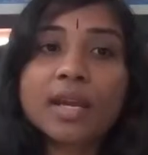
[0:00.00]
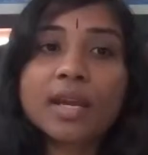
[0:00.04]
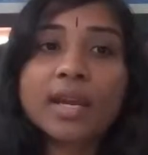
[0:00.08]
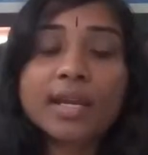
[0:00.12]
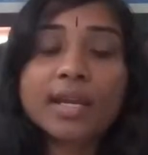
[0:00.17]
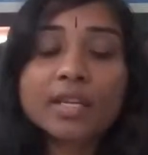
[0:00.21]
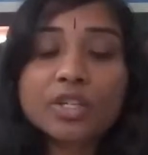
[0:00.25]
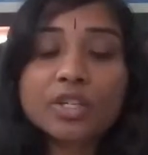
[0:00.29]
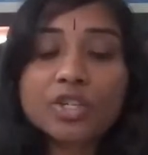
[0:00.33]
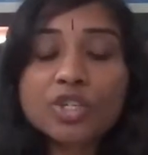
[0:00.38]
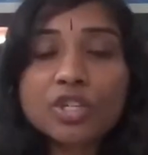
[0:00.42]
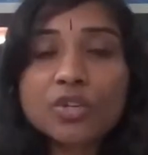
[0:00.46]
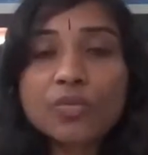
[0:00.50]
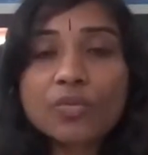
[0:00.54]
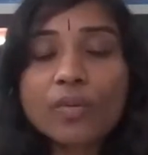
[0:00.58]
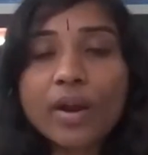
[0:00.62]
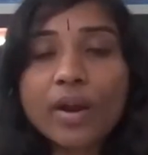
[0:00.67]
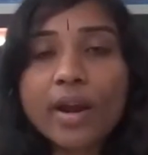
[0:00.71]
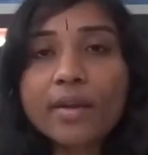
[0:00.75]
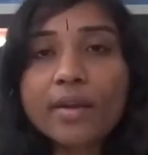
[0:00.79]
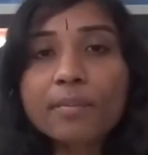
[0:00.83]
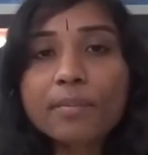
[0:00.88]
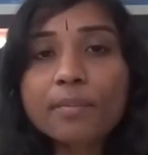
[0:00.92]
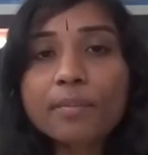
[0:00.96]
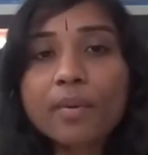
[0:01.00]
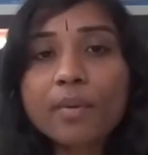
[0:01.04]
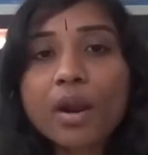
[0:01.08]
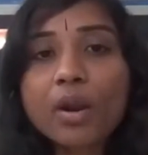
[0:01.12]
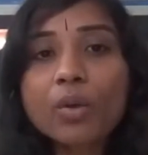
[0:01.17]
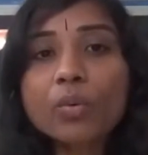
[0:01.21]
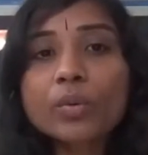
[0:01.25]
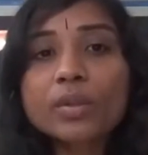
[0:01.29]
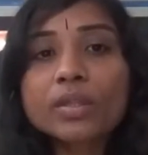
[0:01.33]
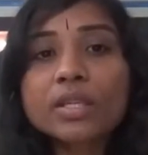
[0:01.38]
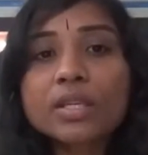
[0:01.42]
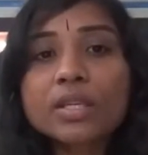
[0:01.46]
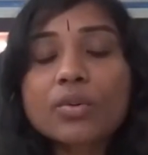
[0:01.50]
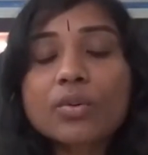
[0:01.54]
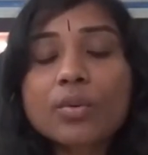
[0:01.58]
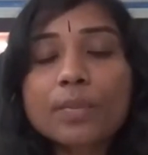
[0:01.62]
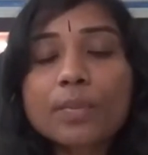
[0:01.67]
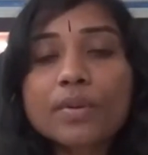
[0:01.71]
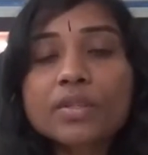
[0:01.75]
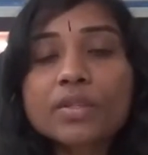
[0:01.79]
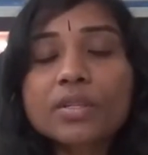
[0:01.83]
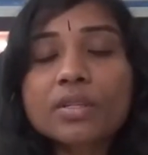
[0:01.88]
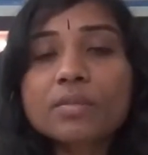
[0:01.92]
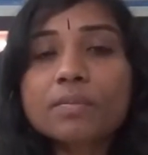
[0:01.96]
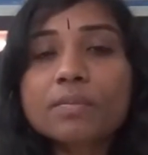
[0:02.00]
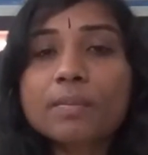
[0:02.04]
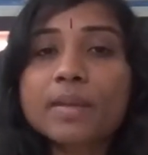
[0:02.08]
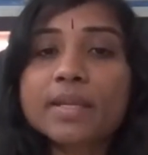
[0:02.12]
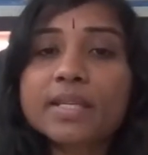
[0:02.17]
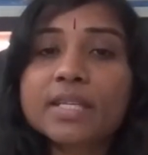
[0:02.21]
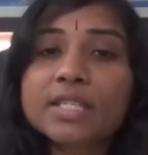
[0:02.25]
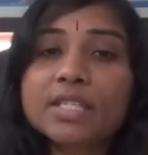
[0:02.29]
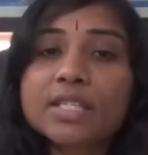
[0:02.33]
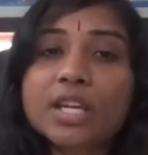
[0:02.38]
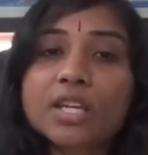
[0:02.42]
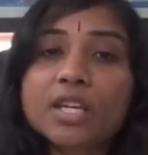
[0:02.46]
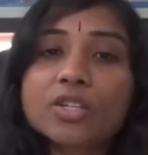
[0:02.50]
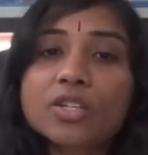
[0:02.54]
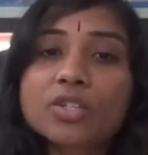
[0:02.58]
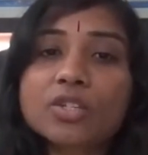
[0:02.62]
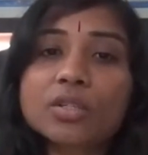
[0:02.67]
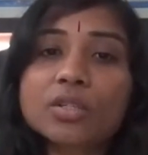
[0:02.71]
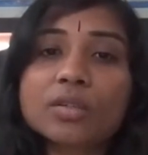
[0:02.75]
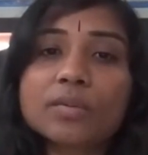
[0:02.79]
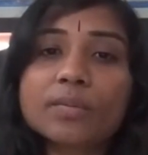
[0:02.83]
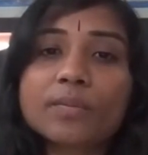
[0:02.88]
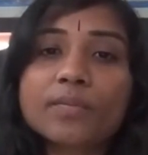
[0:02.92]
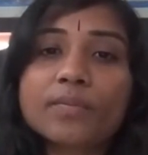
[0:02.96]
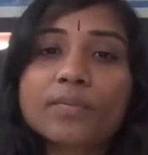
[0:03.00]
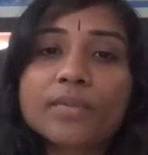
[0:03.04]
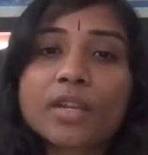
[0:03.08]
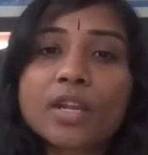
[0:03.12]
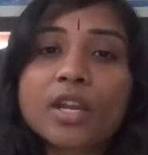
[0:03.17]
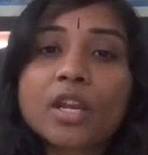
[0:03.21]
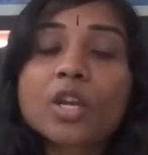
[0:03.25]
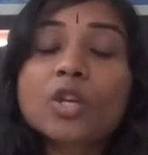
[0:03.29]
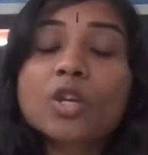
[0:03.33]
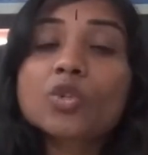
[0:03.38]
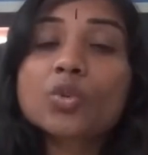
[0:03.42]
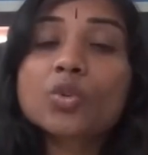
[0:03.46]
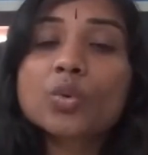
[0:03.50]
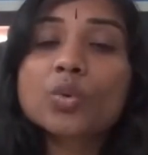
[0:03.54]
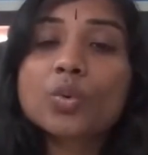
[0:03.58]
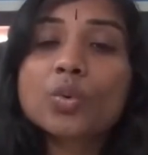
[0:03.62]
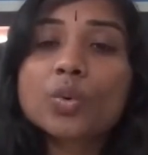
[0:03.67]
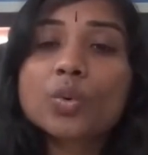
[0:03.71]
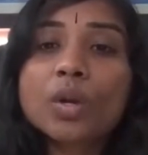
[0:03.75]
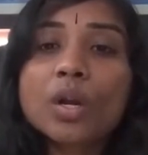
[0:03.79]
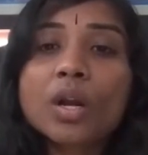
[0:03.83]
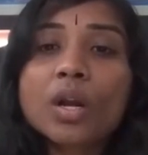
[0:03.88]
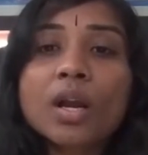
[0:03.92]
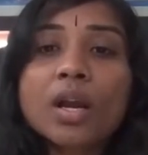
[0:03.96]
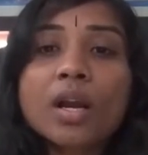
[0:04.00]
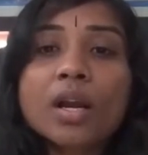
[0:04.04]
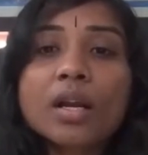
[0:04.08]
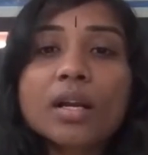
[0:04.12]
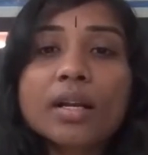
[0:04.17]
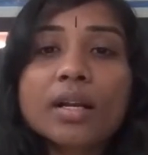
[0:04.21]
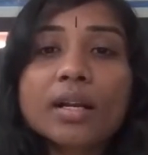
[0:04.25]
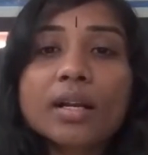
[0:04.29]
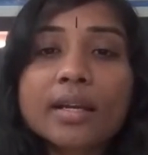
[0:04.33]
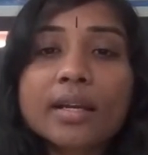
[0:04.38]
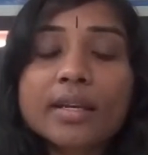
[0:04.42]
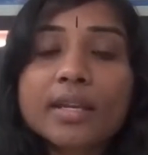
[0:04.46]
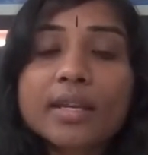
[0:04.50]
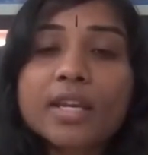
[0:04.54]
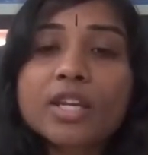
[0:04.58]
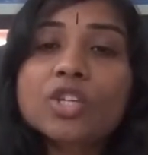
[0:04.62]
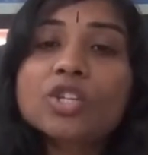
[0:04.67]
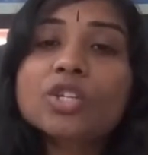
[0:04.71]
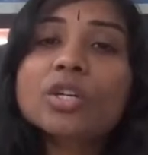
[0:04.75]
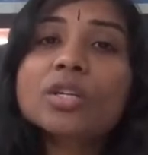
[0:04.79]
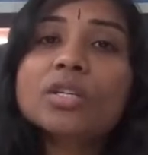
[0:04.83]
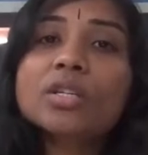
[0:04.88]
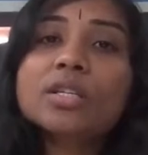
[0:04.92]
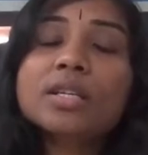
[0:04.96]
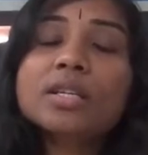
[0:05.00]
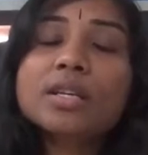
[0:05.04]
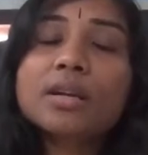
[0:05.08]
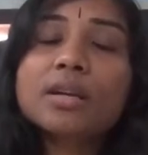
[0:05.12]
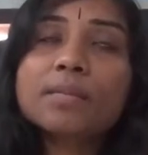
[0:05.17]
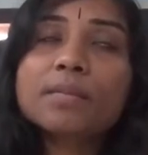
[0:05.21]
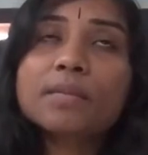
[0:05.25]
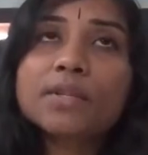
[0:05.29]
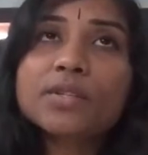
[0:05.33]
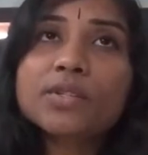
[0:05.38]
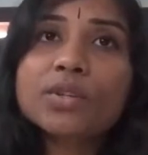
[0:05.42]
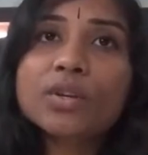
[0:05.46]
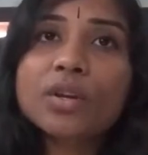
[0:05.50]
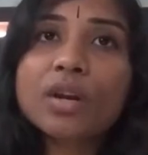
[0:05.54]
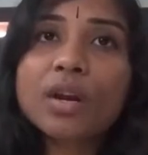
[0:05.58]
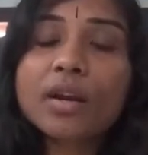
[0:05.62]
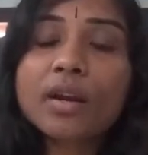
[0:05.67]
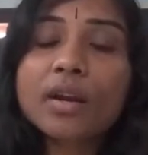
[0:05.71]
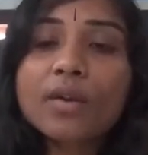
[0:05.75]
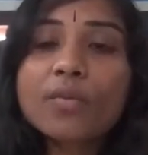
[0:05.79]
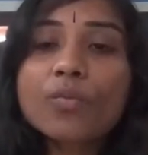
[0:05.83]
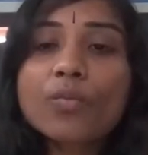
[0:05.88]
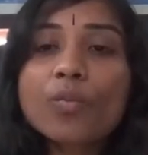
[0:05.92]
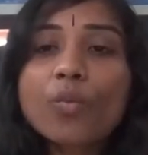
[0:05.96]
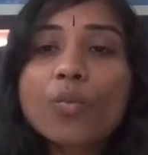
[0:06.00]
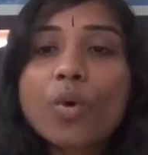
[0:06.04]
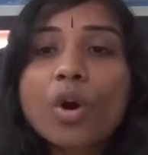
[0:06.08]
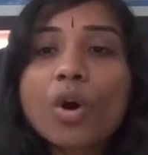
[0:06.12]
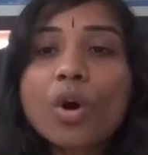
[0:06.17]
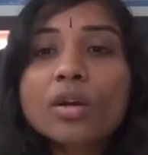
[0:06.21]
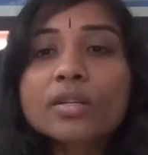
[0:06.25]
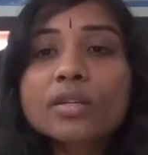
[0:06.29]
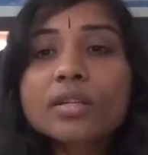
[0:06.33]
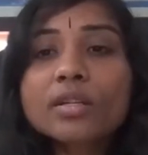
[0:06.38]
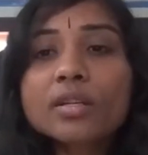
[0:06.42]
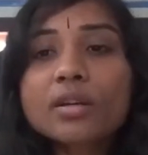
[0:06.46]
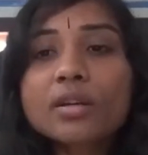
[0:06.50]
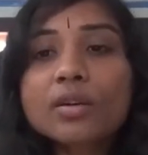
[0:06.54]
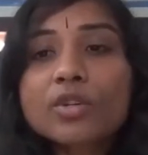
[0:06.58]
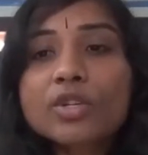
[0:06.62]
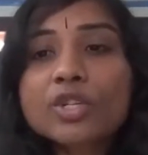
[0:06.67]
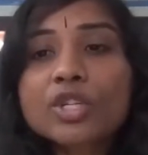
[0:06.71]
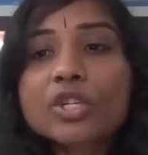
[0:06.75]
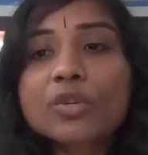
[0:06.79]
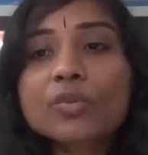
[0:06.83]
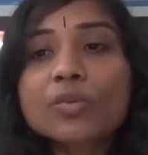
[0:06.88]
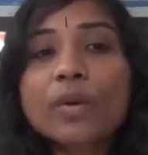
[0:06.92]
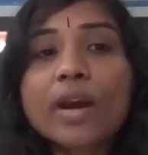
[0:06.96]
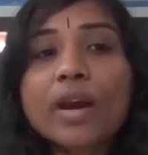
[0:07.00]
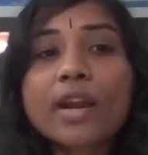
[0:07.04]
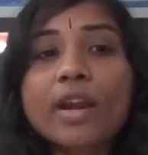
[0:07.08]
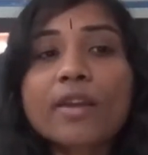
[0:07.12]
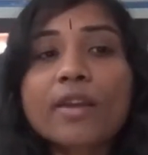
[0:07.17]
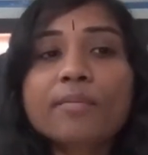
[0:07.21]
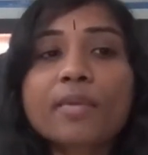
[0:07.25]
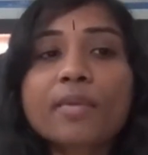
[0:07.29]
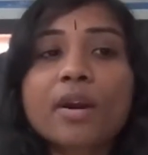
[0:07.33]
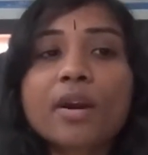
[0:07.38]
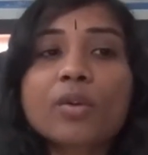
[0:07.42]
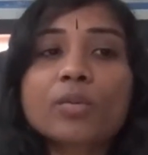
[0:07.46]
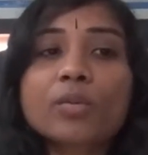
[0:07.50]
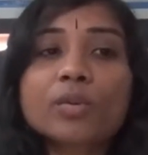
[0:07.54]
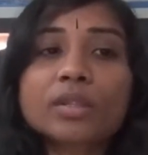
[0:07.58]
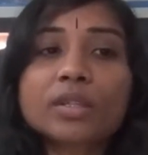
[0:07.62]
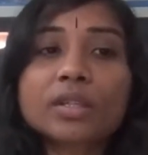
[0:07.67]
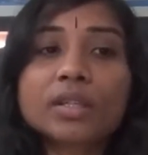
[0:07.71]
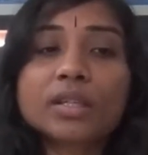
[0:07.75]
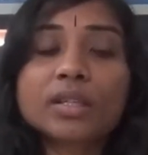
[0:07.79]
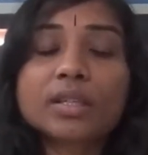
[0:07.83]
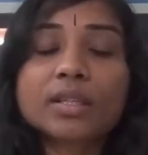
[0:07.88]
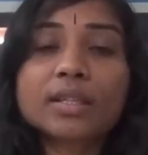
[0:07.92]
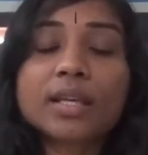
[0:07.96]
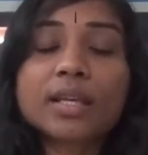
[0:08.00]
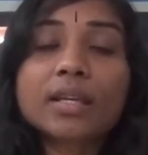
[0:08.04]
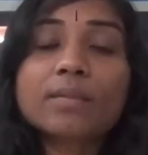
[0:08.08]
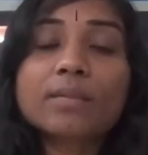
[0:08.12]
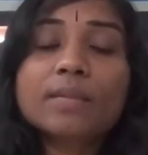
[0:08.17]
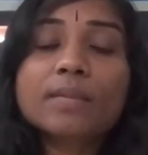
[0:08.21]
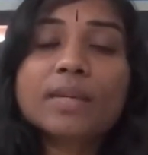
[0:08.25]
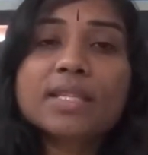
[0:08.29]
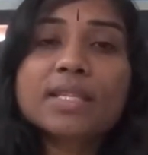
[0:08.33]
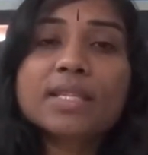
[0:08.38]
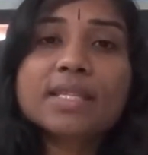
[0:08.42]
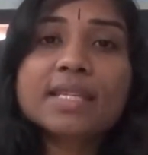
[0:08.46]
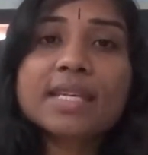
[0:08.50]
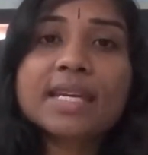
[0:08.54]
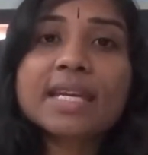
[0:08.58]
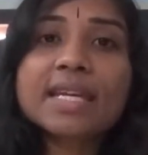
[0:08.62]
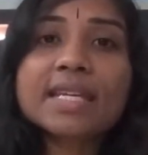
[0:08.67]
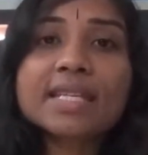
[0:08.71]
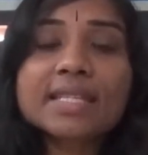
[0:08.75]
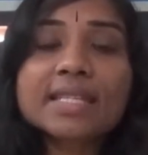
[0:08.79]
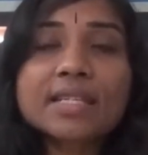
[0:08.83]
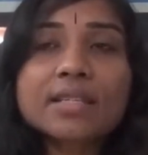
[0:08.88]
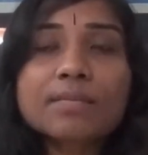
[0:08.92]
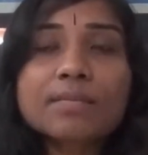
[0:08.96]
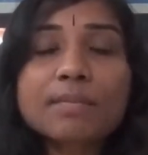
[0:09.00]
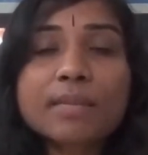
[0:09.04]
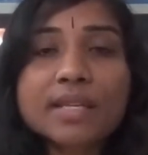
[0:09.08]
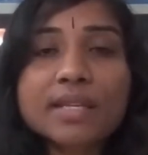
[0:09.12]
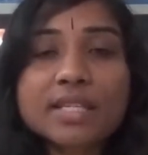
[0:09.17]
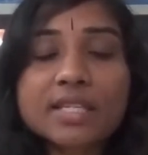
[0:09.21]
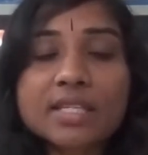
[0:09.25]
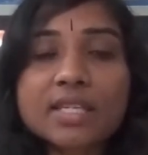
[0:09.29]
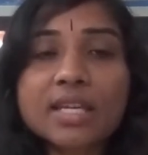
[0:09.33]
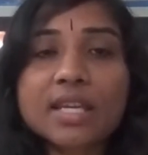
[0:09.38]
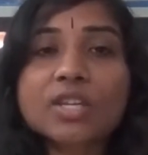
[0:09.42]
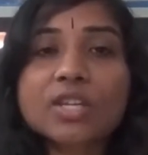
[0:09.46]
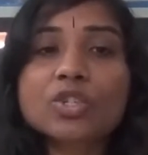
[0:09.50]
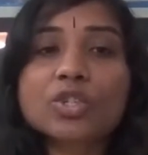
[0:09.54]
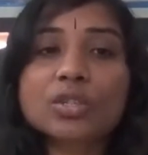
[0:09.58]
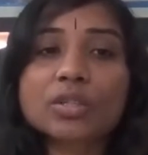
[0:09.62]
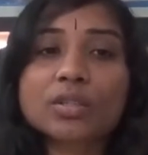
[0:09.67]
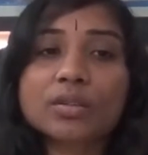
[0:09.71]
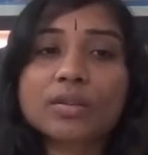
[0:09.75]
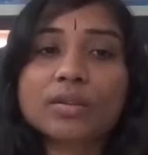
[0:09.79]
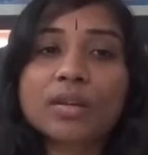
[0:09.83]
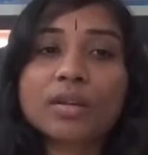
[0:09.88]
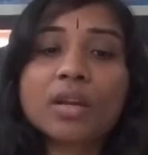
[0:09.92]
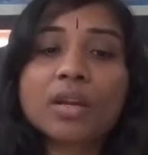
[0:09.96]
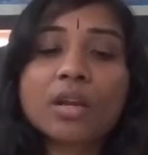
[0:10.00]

Here Shiva and Parvati represent meditation. So Ganesha did a namaskar and walked around Shiva and Parvati. That means he did meditation.